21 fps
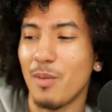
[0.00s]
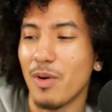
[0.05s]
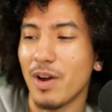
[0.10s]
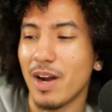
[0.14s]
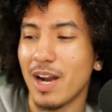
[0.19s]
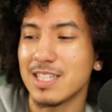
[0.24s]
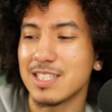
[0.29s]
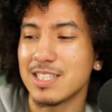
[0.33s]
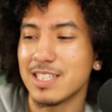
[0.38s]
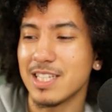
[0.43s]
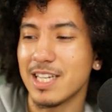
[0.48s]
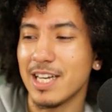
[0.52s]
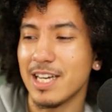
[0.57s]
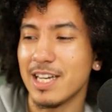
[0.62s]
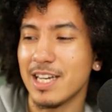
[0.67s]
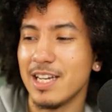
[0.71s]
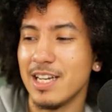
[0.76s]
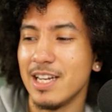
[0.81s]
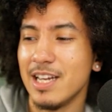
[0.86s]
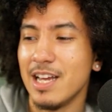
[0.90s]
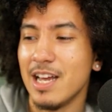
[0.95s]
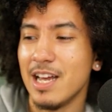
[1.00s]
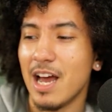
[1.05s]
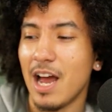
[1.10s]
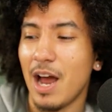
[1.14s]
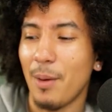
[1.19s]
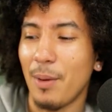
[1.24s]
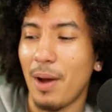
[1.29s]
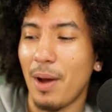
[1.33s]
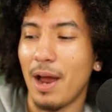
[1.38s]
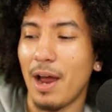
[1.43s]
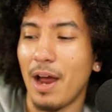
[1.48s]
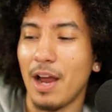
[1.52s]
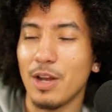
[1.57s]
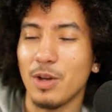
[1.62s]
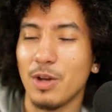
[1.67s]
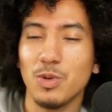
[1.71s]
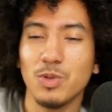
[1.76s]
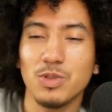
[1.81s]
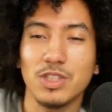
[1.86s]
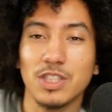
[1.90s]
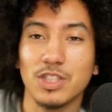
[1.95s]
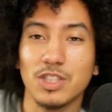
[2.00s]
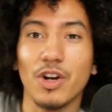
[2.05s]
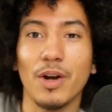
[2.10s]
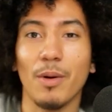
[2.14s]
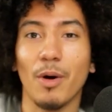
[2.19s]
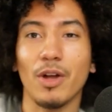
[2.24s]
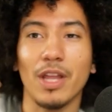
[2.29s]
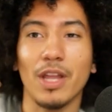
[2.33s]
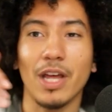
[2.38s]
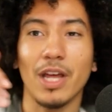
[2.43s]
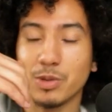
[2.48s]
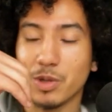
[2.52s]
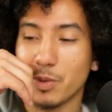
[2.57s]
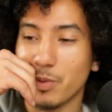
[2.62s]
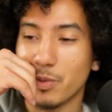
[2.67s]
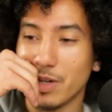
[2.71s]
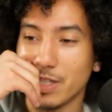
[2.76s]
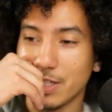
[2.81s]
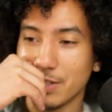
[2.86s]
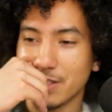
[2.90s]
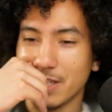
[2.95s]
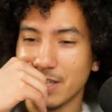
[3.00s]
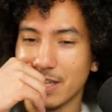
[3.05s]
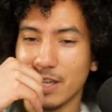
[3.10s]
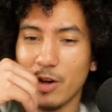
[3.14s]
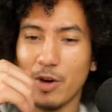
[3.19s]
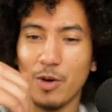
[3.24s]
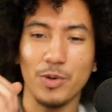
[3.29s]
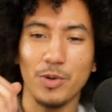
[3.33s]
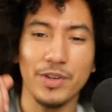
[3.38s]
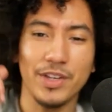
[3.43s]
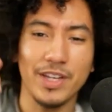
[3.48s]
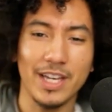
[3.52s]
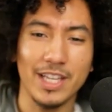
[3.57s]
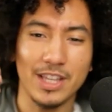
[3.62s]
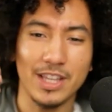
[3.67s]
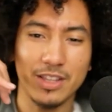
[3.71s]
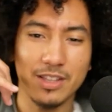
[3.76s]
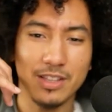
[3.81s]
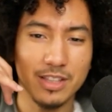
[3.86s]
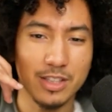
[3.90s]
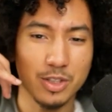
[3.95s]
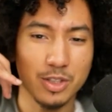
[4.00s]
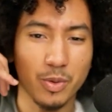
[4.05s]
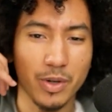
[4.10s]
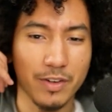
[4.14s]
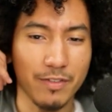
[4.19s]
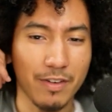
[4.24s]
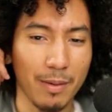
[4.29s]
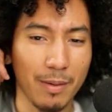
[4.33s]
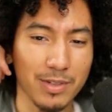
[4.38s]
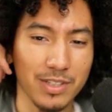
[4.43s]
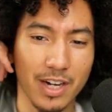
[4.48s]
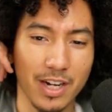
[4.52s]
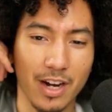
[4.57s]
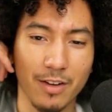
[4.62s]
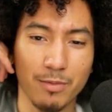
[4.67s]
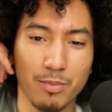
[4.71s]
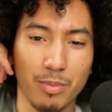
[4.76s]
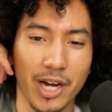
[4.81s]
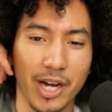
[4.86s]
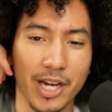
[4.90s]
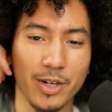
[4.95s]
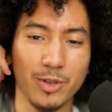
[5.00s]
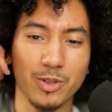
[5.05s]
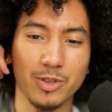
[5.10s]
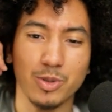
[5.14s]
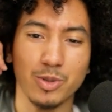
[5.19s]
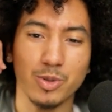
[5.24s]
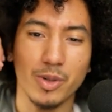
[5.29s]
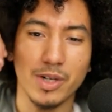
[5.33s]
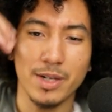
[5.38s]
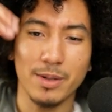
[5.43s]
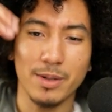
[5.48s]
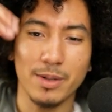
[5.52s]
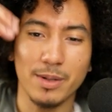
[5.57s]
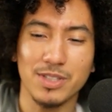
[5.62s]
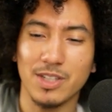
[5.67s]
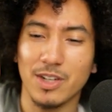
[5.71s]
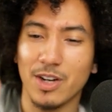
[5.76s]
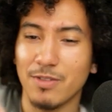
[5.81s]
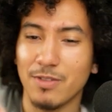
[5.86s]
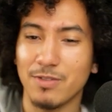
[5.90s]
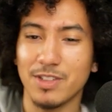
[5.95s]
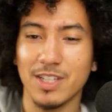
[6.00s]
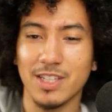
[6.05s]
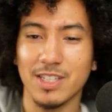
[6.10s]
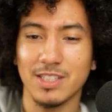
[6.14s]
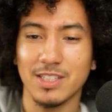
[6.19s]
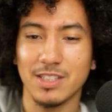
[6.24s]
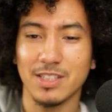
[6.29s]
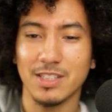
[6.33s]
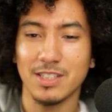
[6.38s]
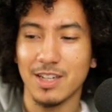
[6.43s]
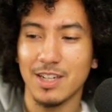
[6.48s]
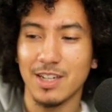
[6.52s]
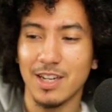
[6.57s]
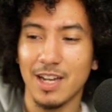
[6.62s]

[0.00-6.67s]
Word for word: what I said. I, I, I used the script. Oh, that's what it was. I was like, oh, you can get twenty five percent off bridal, twenty percent off this, da da